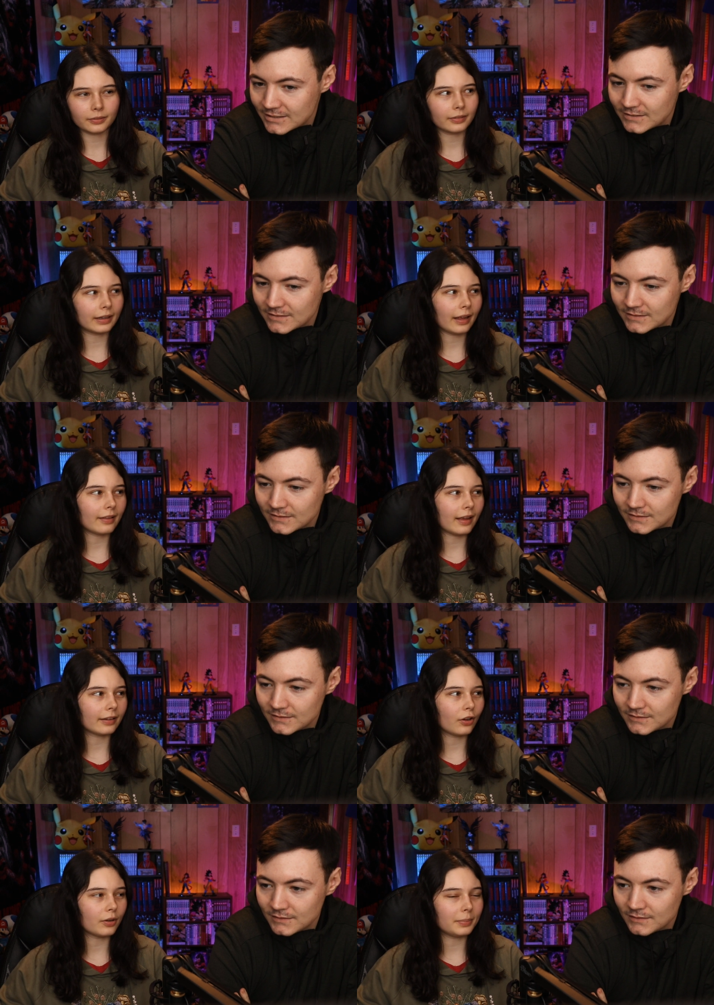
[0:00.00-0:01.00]
Speaker 1: know like it,
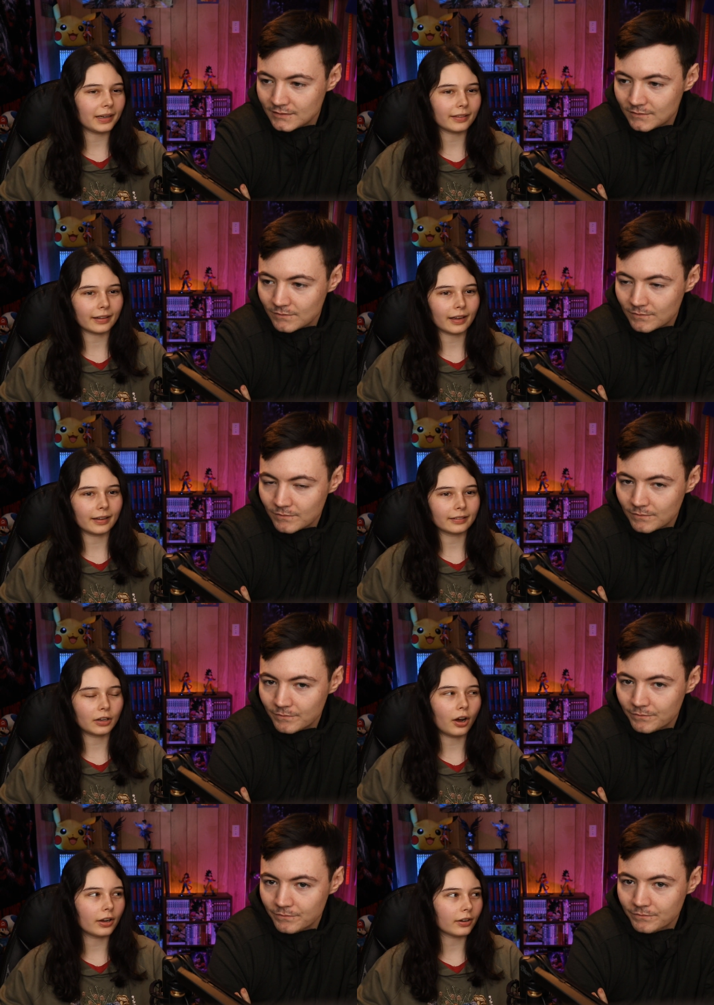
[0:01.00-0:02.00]
it could be like a
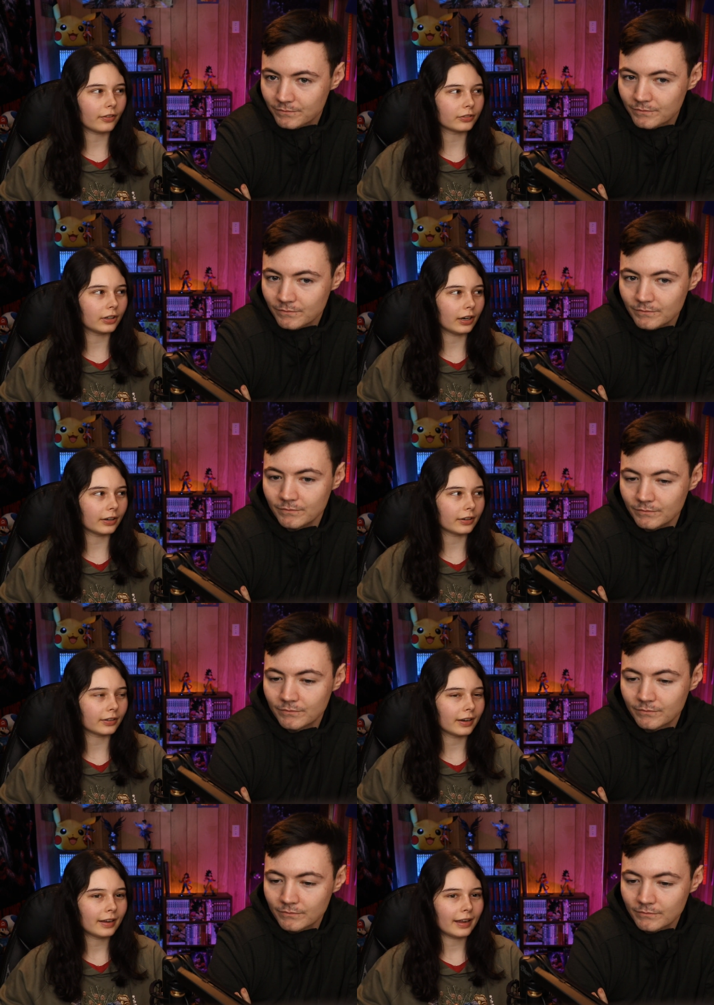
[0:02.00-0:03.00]
caught off
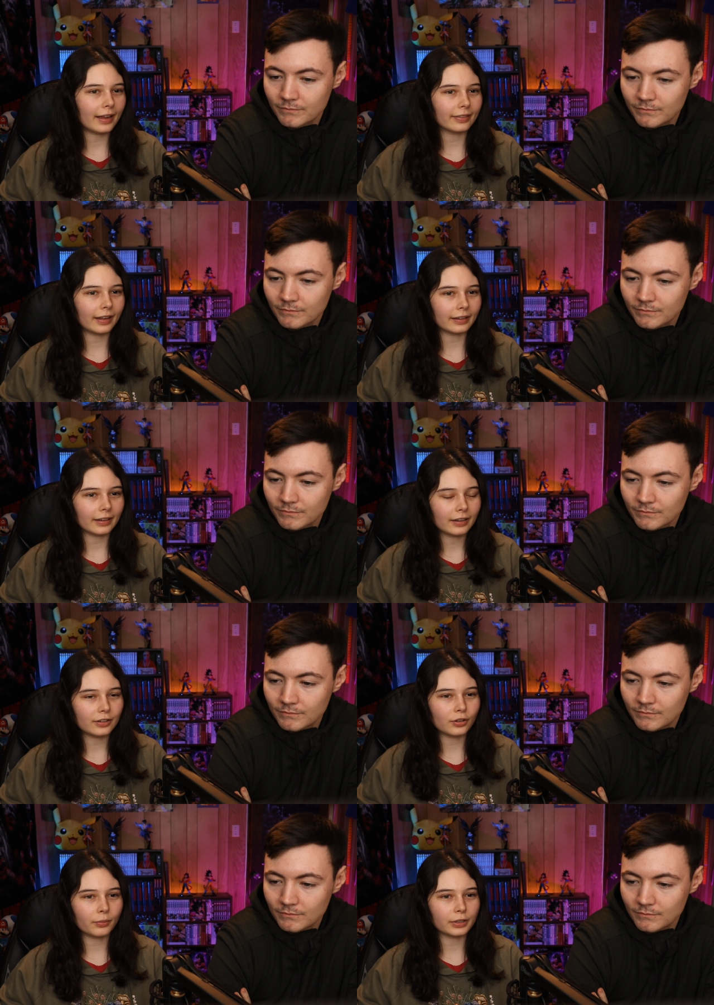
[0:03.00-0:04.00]
guard and like
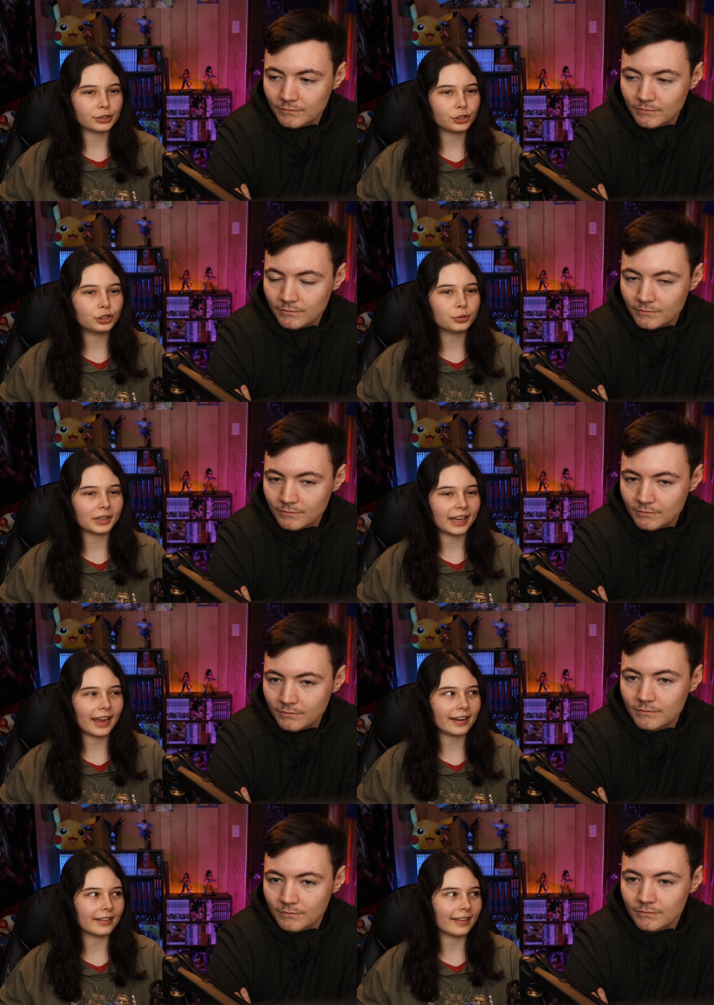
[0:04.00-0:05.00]
you don't want to shoot a
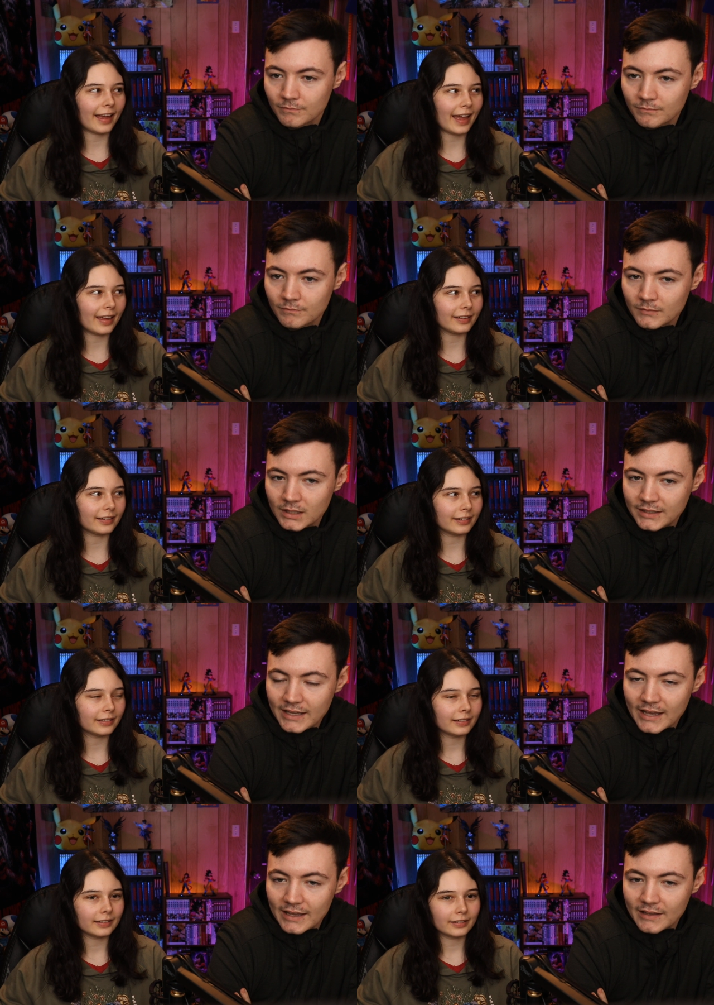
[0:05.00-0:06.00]
kid in the head
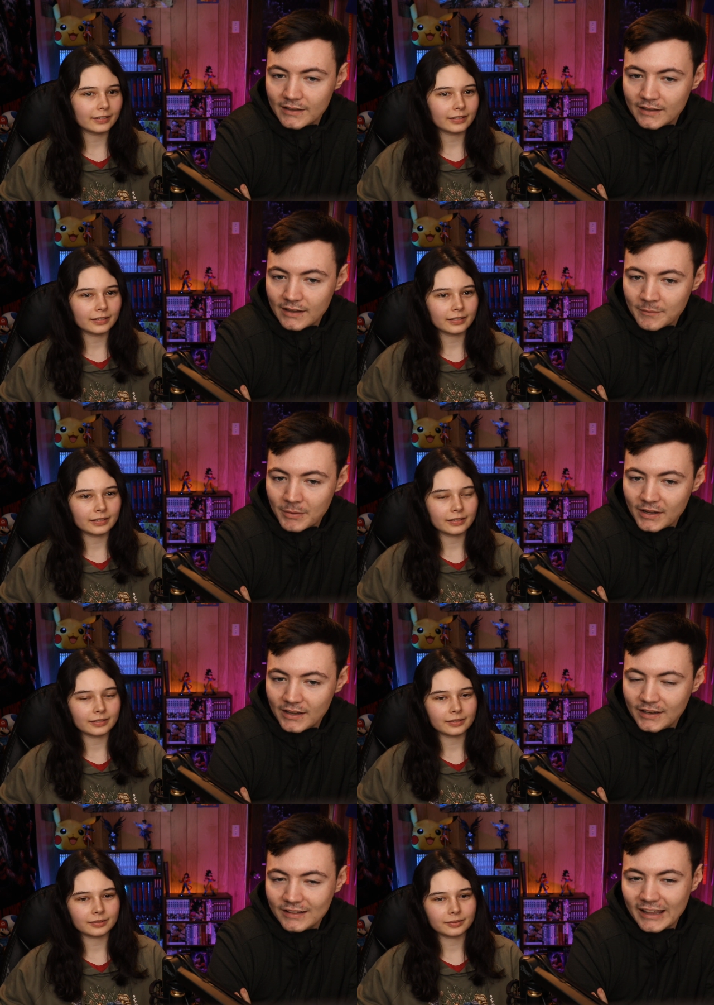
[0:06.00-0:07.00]
Speaker 2: yeah
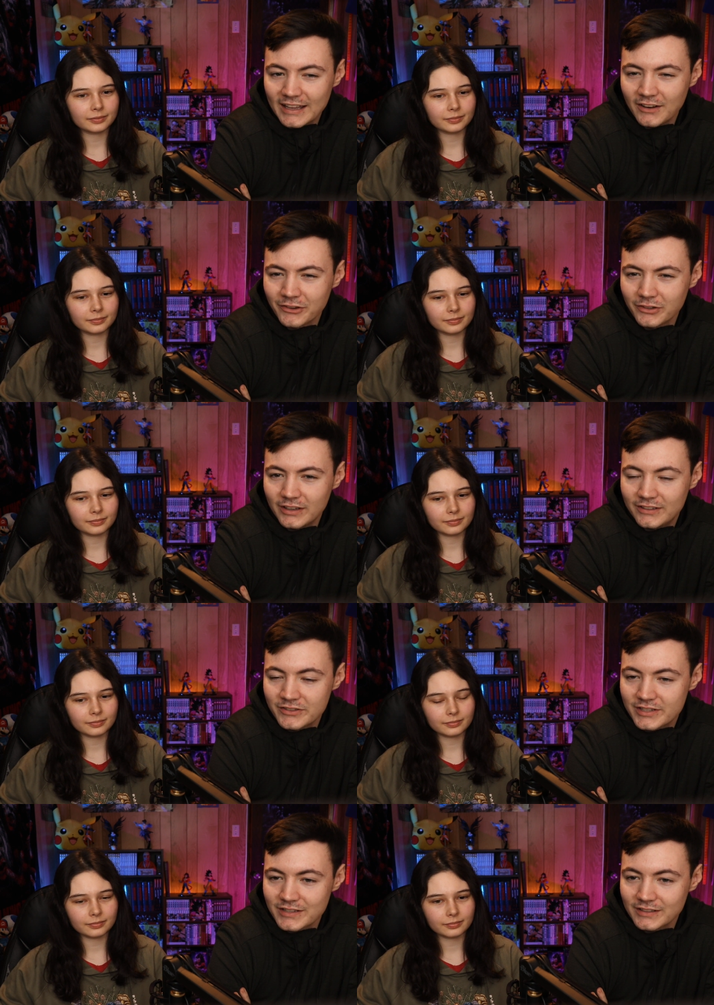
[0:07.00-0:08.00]
but it, like it also it
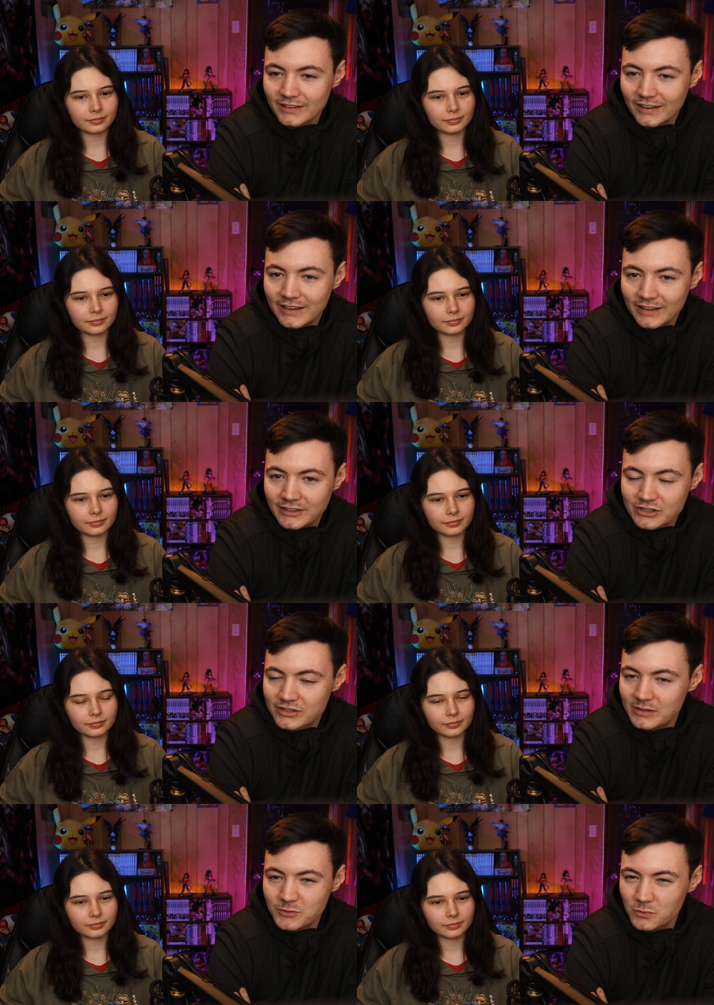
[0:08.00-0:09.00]
just doesn't like it
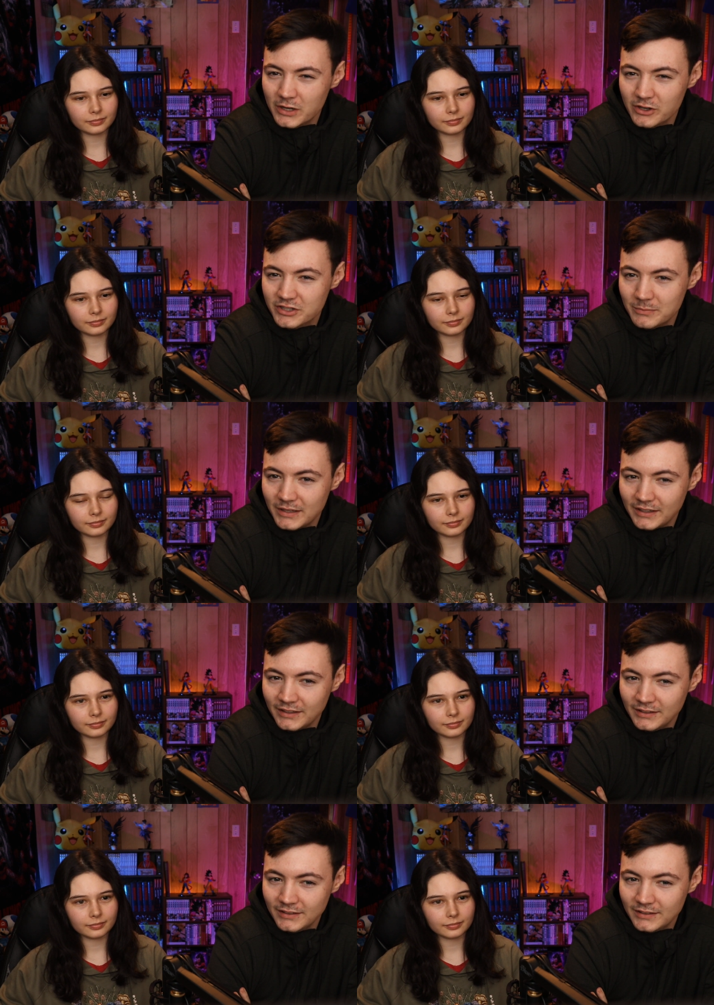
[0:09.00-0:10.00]
just seems weird to
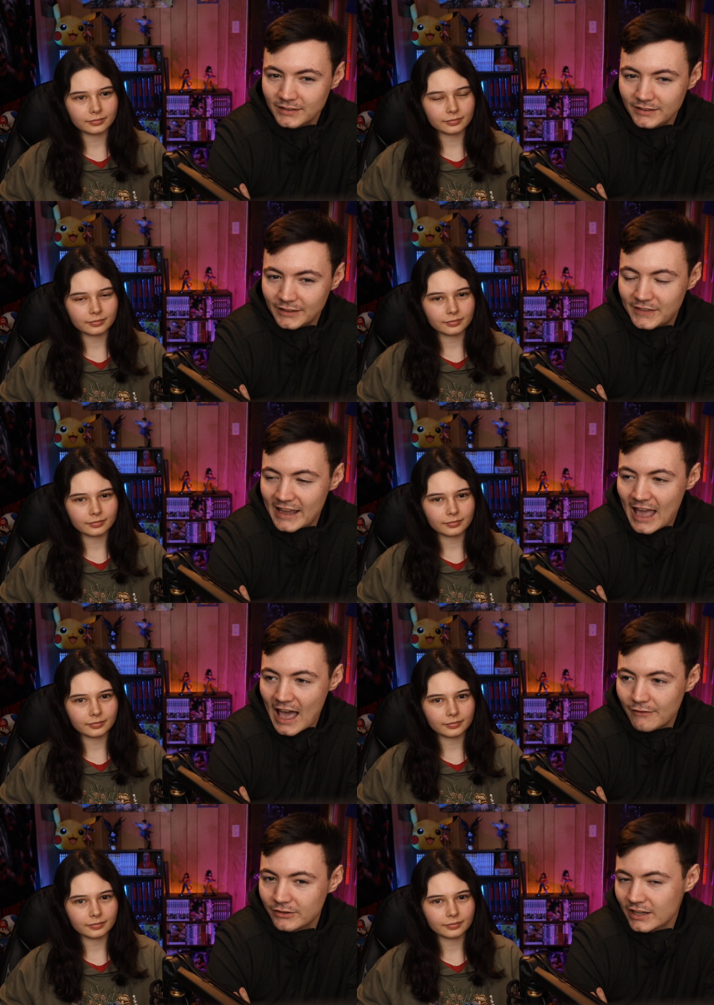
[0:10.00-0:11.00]
me that they
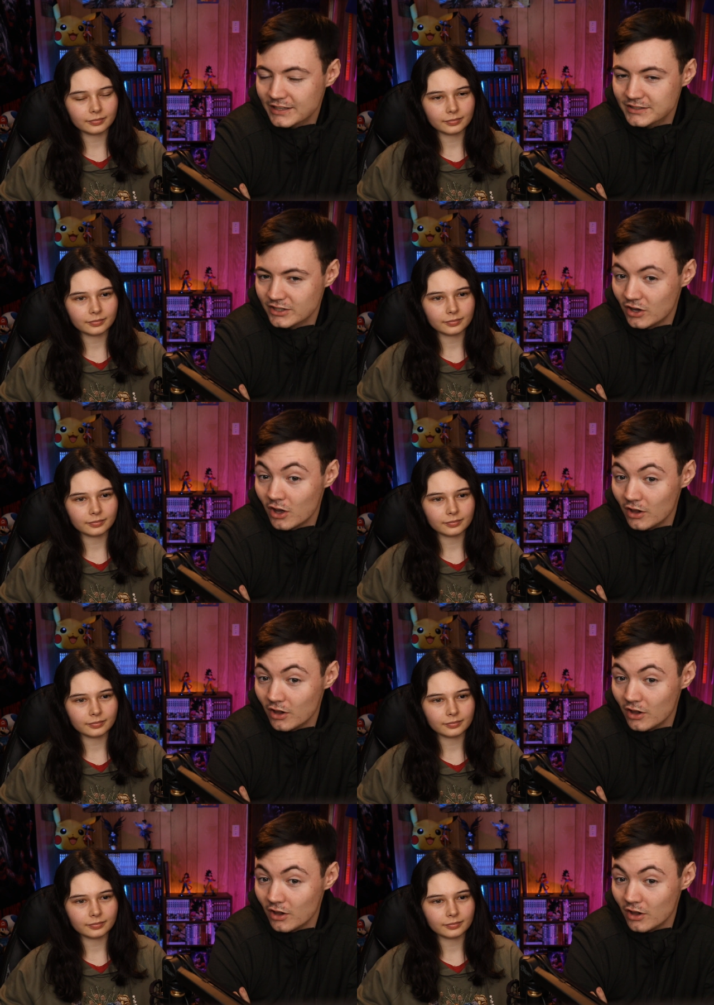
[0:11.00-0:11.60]
have guns at